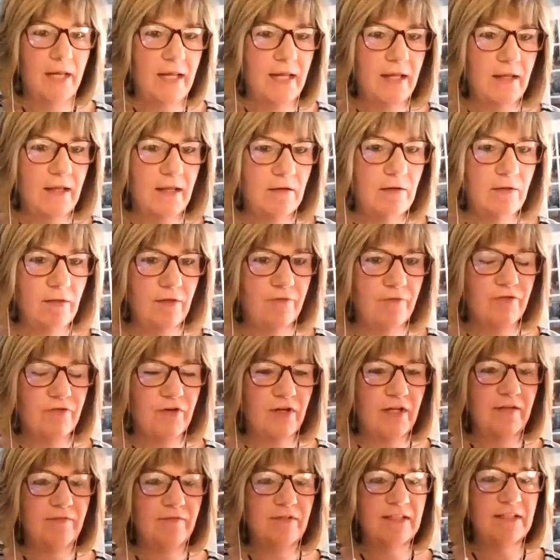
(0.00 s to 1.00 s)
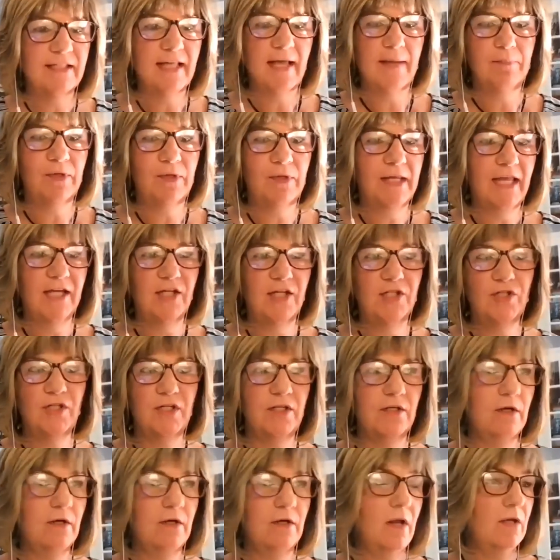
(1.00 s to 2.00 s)
in the forgiveness
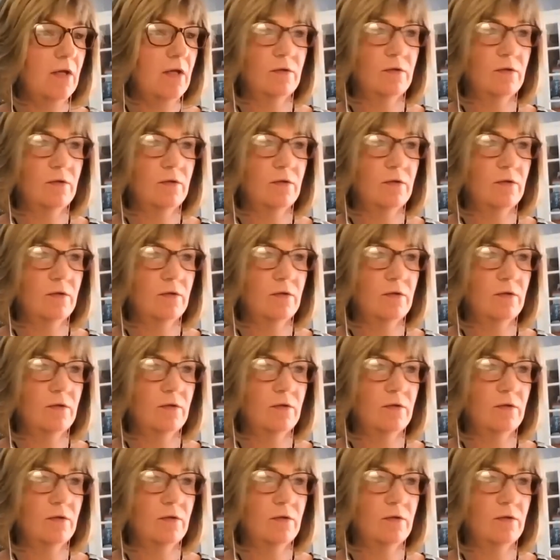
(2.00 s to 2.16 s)
application